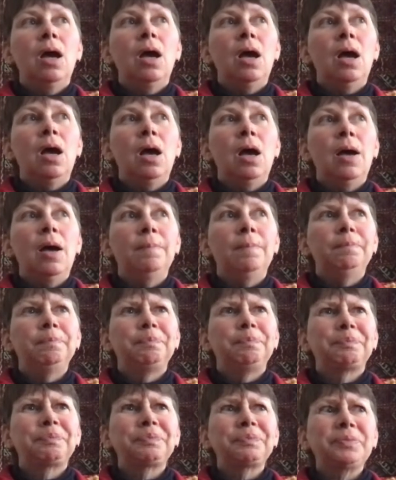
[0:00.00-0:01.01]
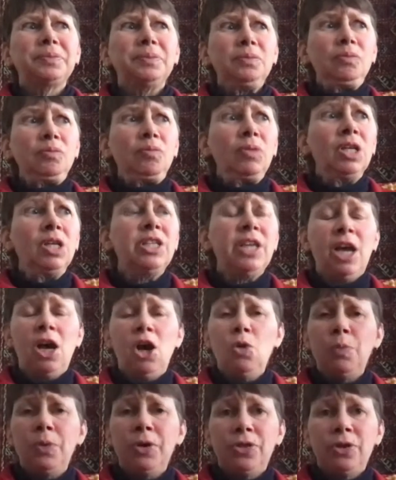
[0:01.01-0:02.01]
to
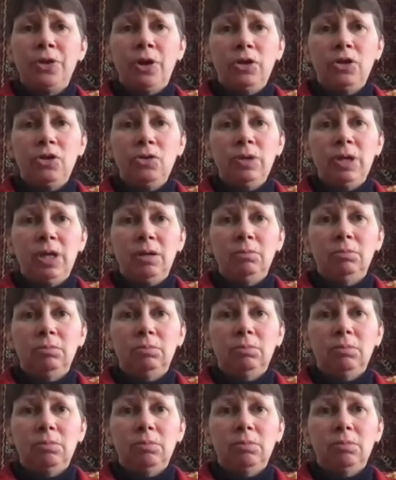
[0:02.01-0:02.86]
help with our unit